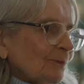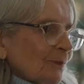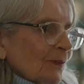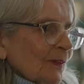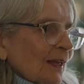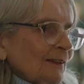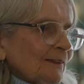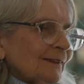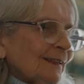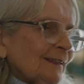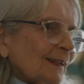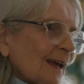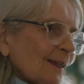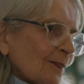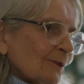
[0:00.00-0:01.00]
They
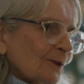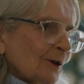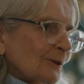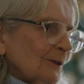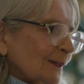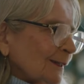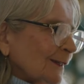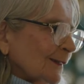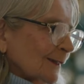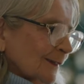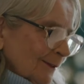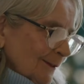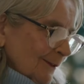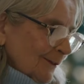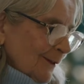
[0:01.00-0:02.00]
said I'd thrown it in the
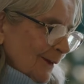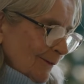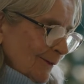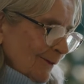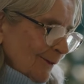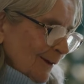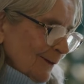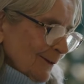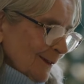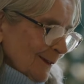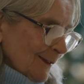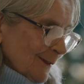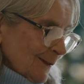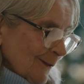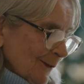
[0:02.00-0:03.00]
Trevi
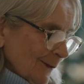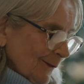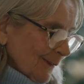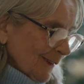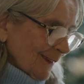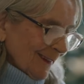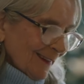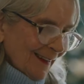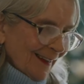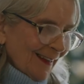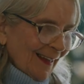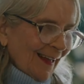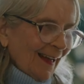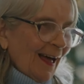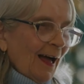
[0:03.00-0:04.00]
Fountain, you know.
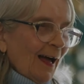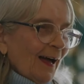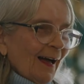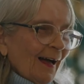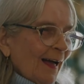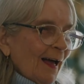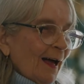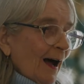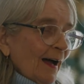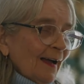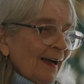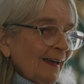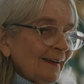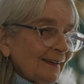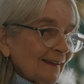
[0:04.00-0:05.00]
I
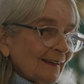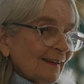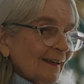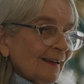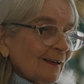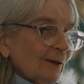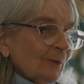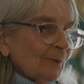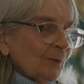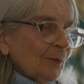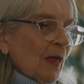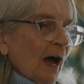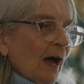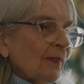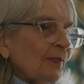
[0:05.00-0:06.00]
hadn't.
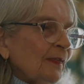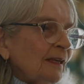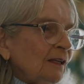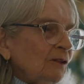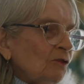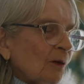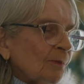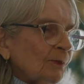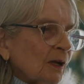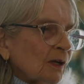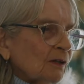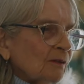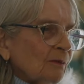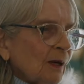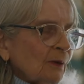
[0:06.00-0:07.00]
I think it dropped
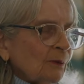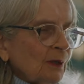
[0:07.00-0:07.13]
out of my